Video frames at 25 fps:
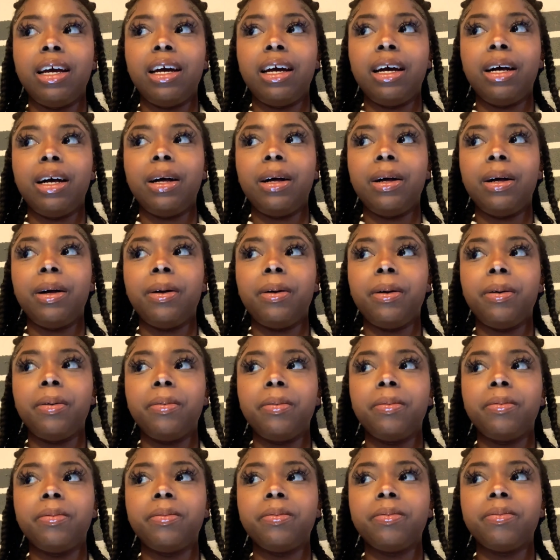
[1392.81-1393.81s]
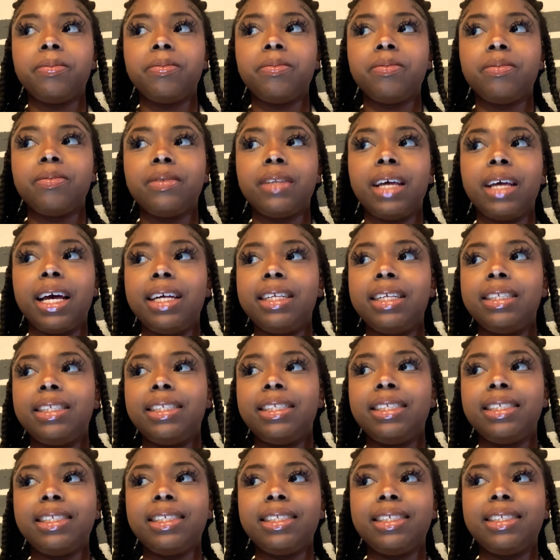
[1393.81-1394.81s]
um, that's,
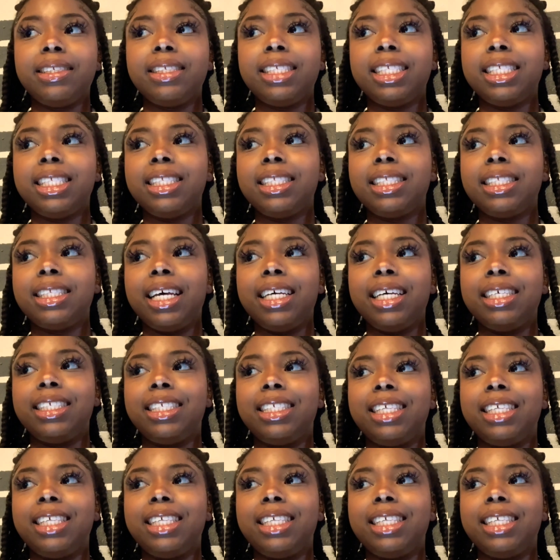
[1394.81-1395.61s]
that's,